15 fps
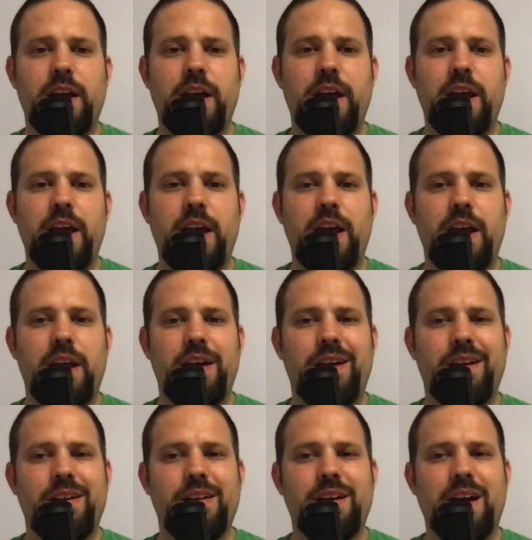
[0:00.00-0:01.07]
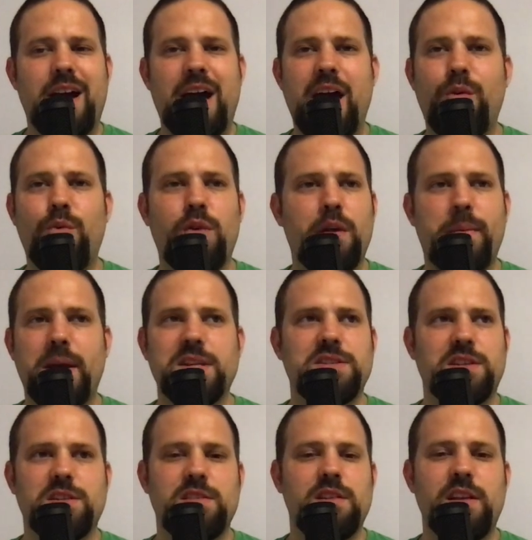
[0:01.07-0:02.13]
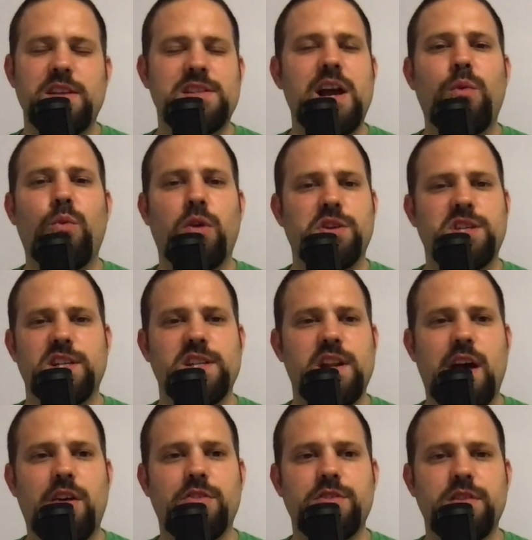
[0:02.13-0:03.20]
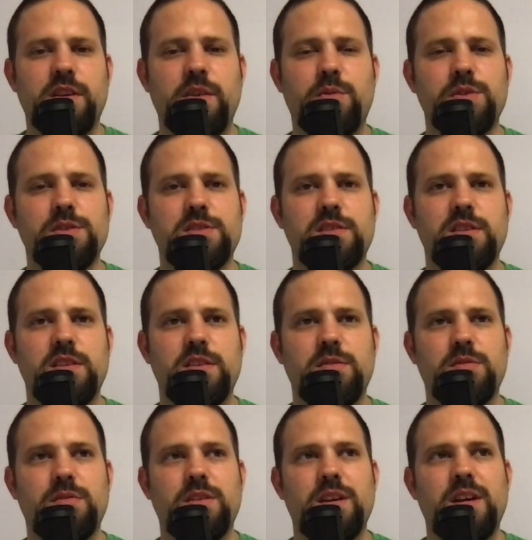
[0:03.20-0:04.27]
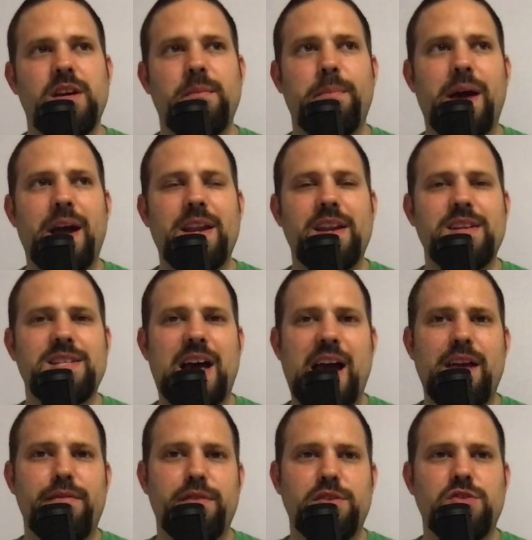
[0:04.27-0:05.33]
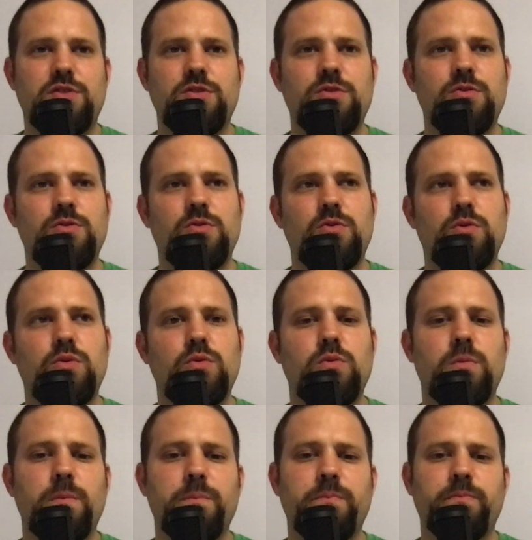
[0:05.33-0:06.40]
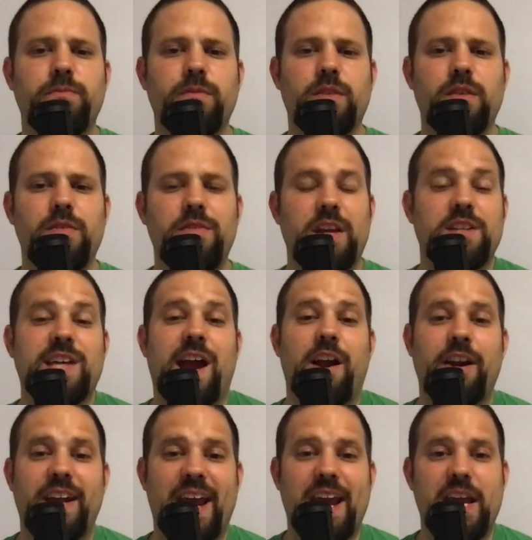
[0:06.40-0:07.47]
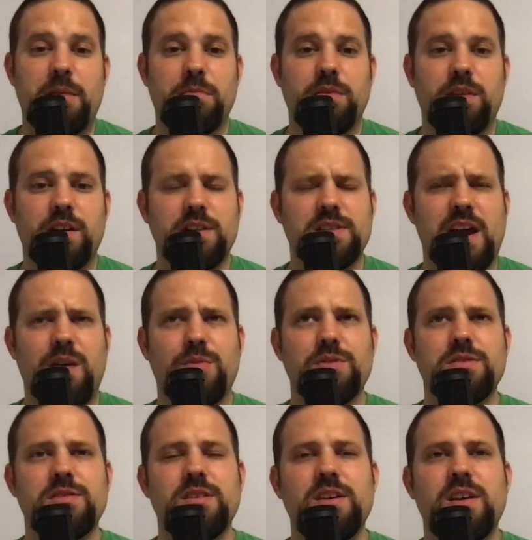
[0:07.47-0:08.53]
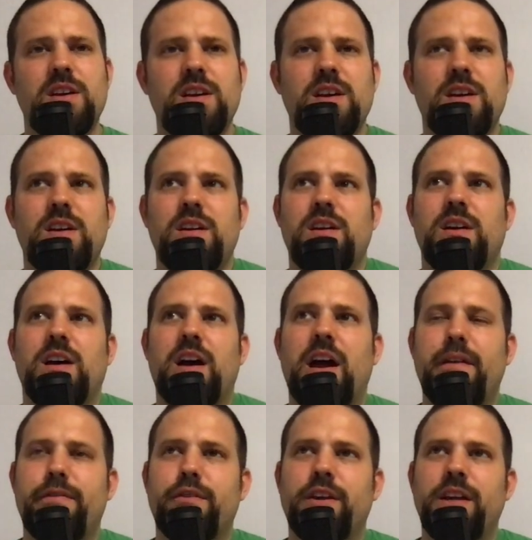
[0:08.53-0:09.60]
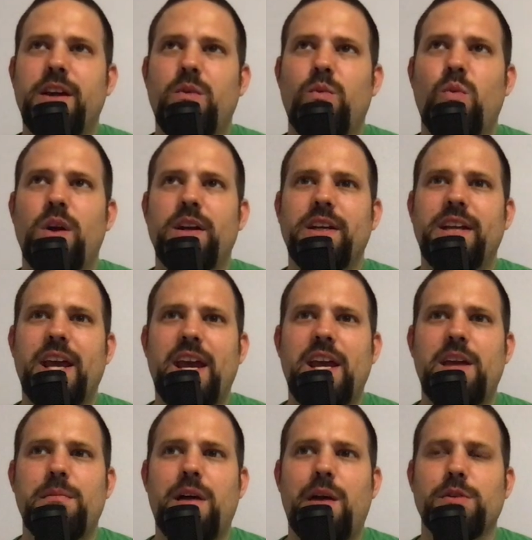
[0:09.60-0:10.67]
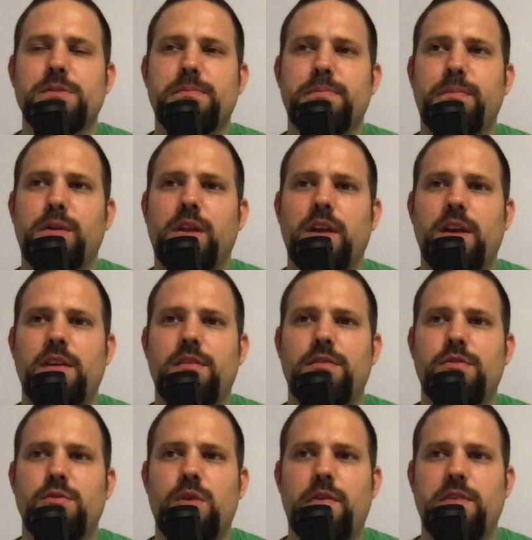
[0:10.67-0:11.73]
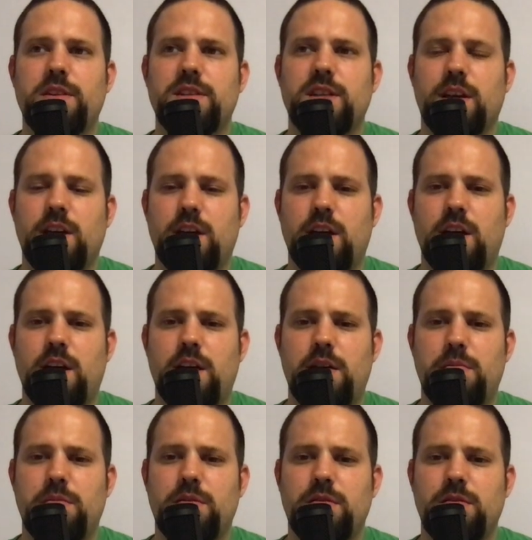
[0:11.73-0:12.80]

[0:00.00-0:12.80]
and I wouldn't have paid $60. It's not worth $60. But I didn't dive into the entire game because I forget what game I was playing through at the time.